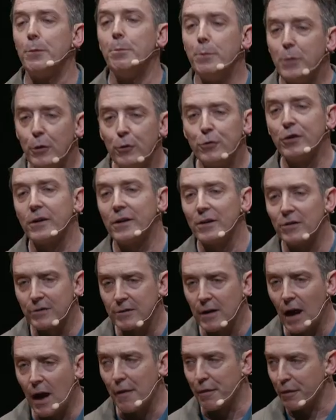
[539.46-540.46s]
is the music
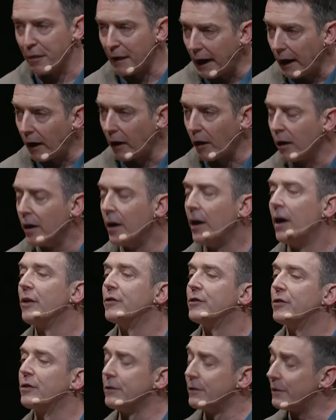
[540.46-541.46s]
is not there
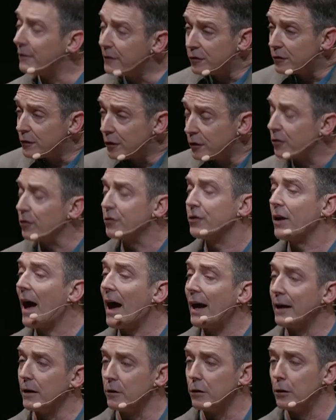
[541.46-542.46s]
to, to just
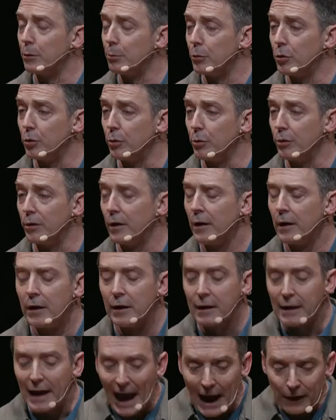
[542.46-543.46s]
heighten the mood.
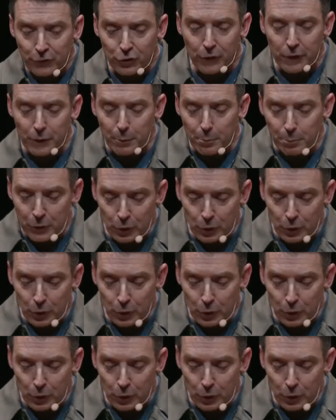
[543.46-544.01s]
Actually, the